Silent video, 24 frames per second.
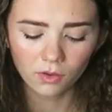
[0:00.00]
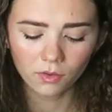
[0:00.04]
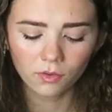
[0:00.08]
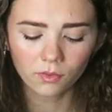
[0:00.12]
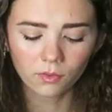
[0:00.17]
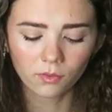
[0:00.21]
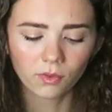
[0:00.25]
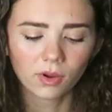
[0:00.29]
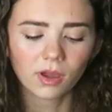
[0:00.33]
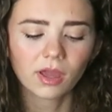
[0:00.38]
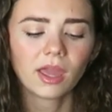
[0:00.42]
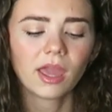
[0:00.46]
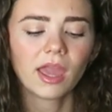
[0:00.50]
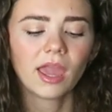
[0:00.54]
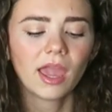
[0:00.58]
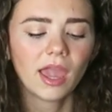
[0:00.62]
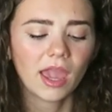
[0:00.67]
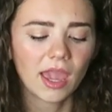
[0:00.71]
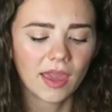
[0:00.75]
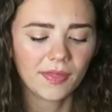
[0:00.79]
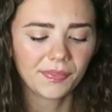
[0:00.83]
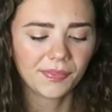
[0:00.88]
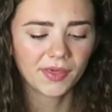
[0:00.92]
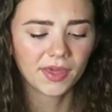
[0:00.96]
Ooh,
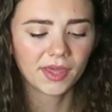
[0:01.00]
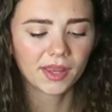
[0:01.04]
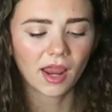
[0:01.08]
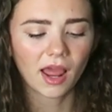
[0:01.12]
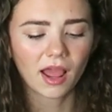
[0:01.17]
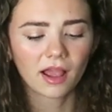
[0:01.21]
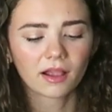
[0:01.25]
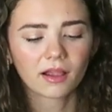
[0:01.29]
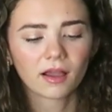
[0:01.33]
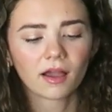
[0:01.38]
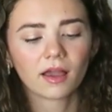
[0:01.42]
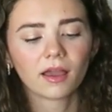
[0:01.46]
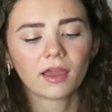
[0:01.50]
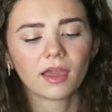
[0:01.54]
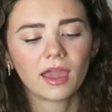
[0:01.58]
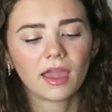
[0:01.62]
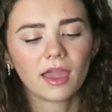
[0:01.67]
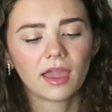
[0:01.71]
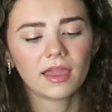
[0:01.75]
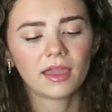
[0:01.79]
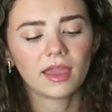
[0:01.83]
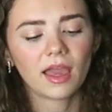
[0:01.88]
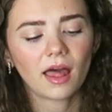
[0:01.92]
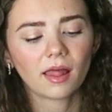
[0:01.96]
and then I got
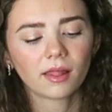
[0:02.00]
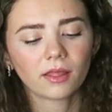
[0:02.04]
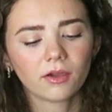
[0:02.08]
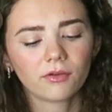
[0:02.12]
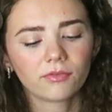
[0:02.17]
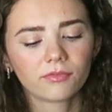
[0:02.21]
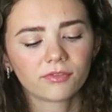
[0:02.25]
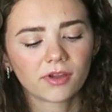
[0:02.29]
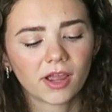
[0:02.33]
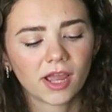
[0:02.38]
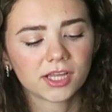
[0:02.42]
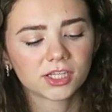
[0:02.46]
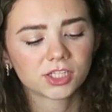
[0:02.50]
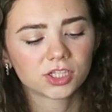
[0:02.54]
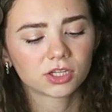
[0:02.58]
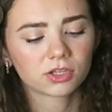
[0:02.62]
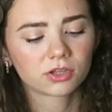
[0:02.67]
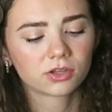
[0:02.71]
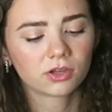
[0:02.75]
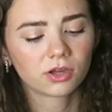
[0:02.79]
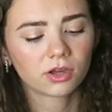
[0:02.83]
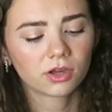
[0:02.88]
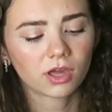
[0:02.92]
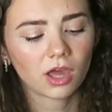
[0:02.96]
a HelloFresh
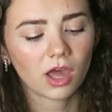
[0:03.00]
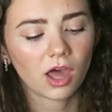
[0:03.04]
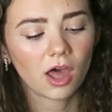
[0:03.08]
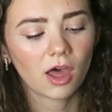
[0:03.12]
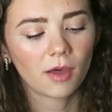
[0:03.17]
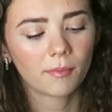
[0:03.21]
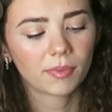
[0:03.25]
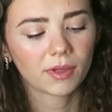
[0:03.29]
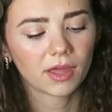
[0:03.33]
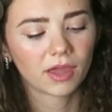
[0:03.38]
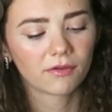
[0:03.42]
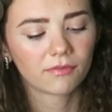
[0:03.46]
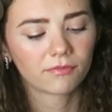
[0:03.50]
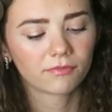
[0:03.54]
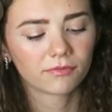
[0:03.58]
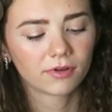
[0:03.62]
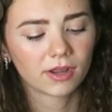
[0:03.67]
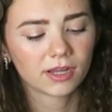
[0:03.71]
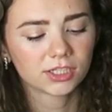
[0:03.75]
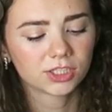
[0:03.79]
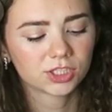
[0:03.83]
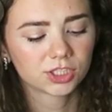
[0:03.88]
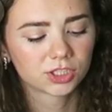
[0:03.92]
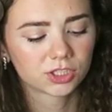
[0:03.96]
Cook Up a
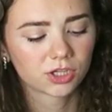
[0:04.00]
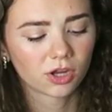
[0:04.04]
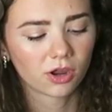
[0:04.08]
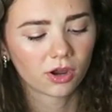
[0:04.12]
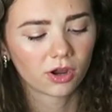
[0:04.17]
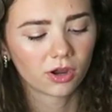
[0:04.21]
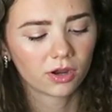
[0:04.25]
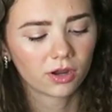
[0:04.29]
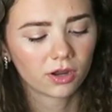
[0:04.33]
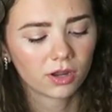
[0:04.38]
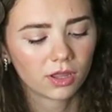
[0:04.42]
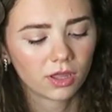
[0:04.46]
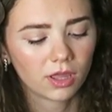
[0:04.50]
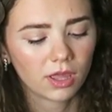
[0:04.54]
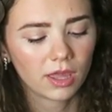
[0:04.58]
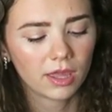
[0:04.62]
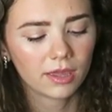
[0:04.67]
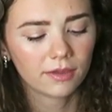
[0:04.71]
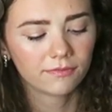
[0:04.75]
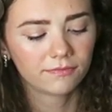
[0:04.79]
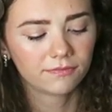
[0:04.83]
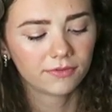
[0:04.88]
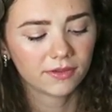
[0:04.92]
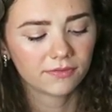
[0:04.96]
Fresh Start,
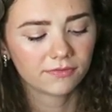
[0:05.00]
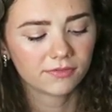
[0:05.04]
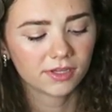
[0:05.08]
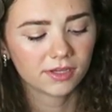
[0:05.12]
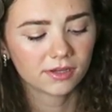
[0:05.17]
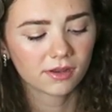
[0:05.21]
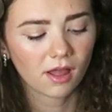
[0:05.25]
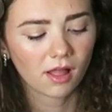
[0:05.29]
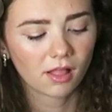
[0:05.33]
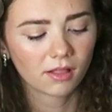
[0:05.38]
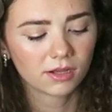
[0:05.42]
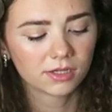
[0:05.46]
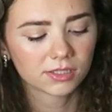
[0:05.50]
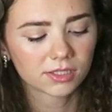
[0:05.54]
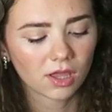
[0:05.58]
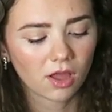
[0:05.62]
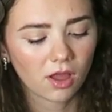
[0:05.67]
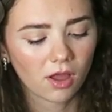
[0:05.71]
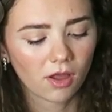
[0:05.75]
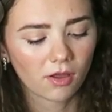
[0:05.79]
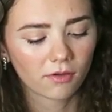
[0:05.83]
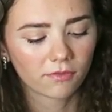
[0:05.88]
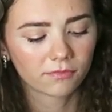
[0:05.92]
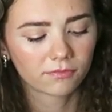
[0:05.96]
$50
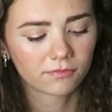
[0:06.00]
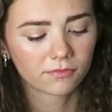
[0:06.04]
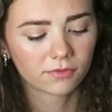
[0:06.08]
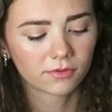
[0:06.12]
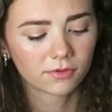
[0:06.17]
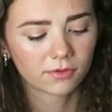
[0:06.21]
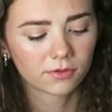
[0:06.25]
off,